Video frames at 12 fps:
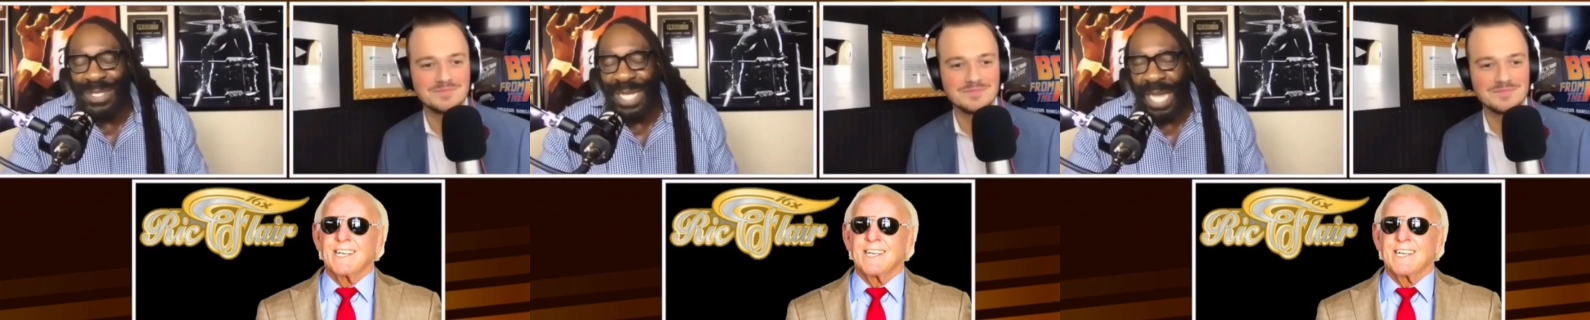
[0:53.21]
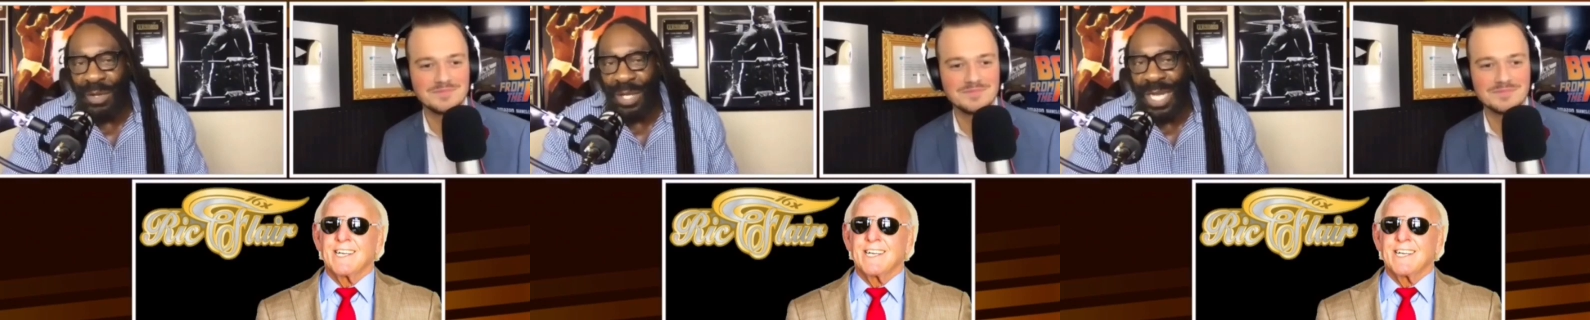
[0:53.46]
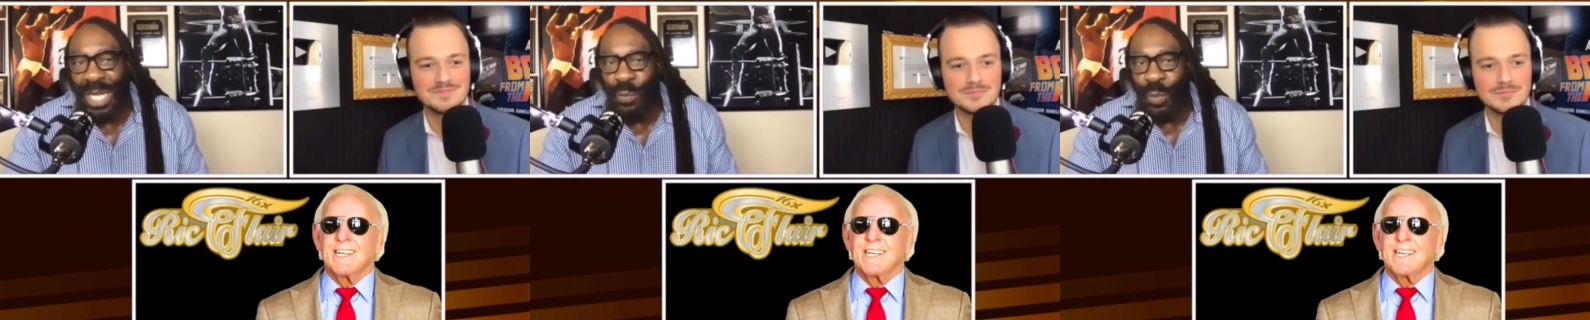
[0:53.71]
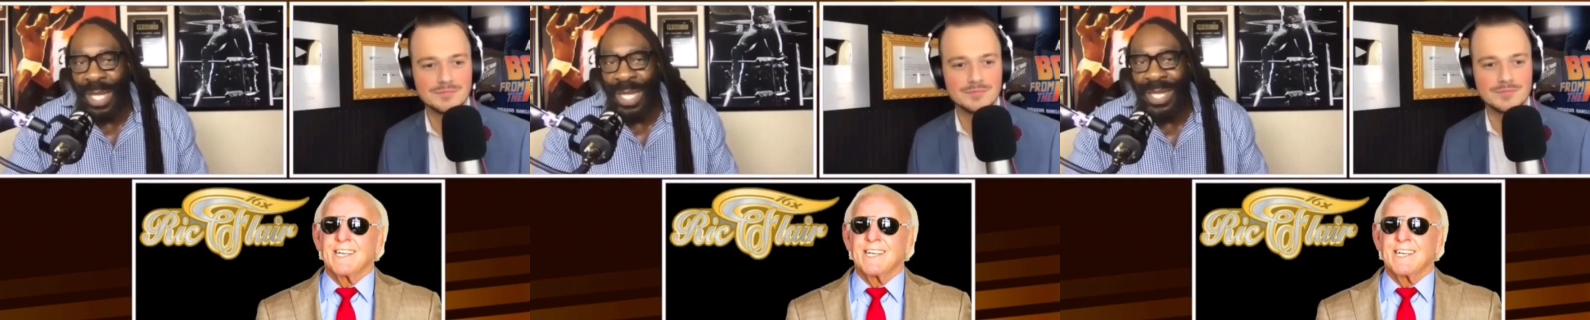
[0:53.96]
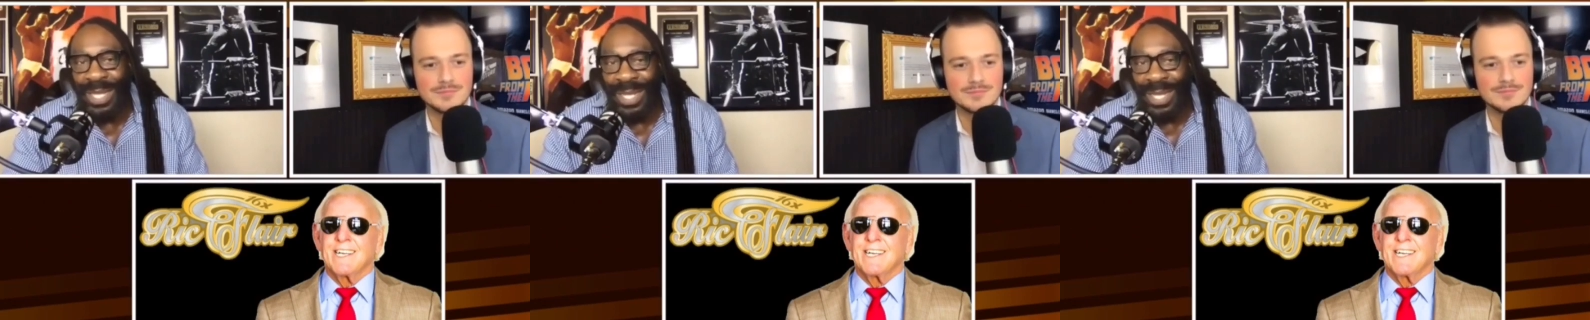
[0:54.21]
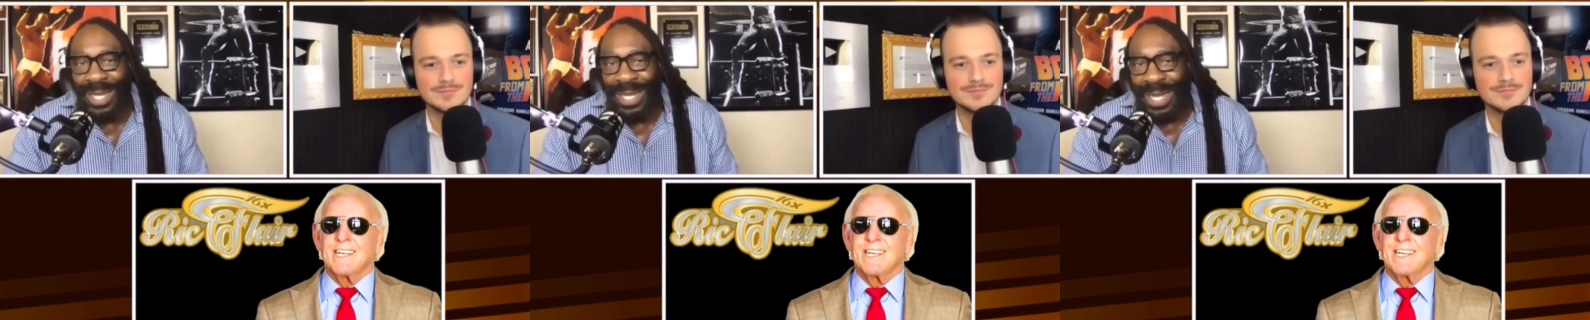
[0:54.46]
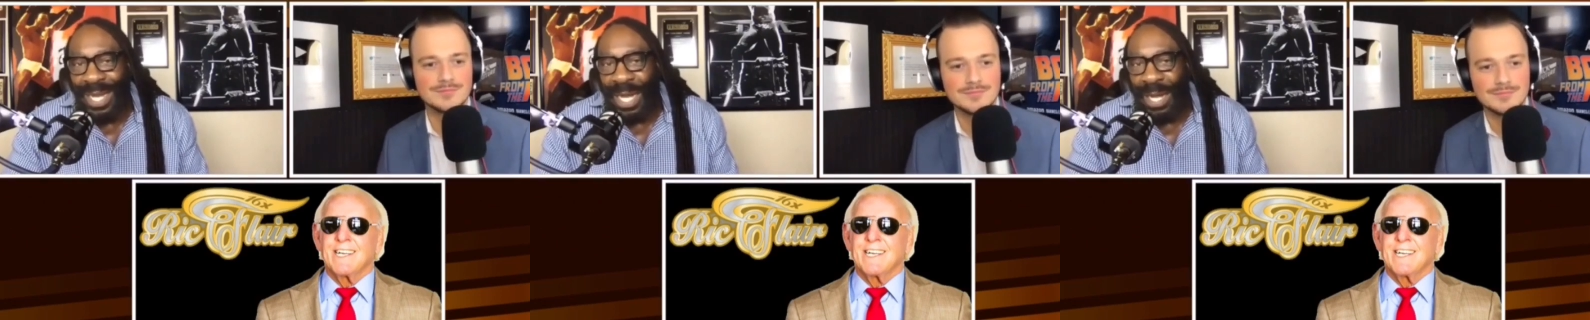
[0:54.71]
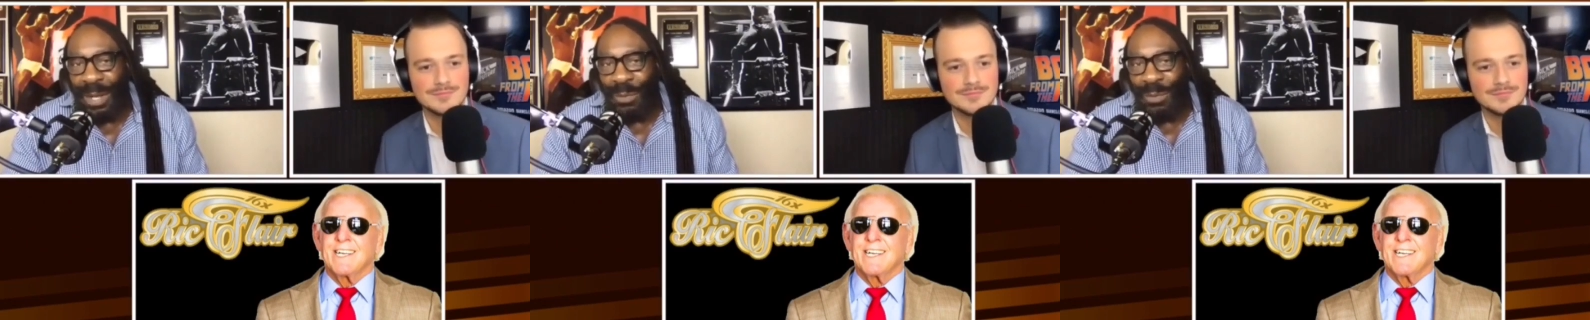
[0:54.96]
Speaker 1: Tiger Conway
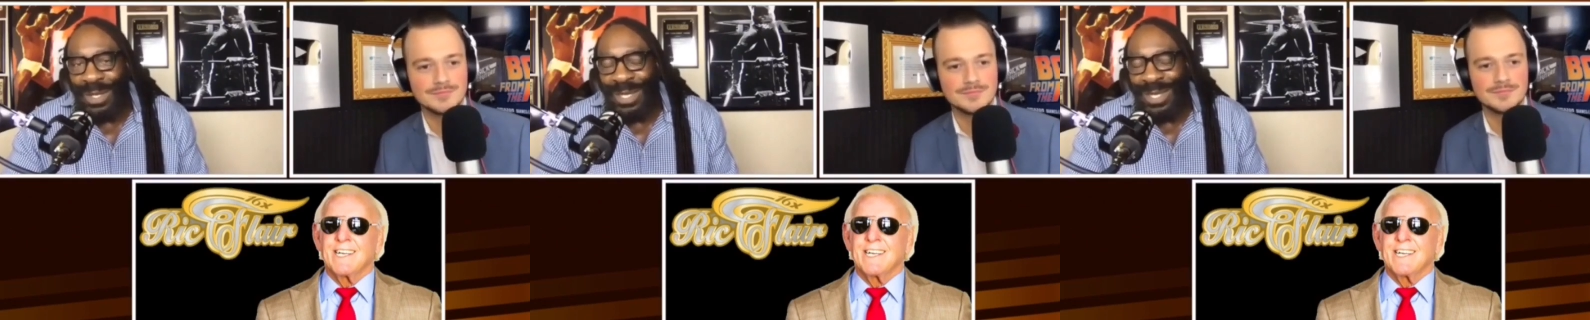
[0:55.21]
um,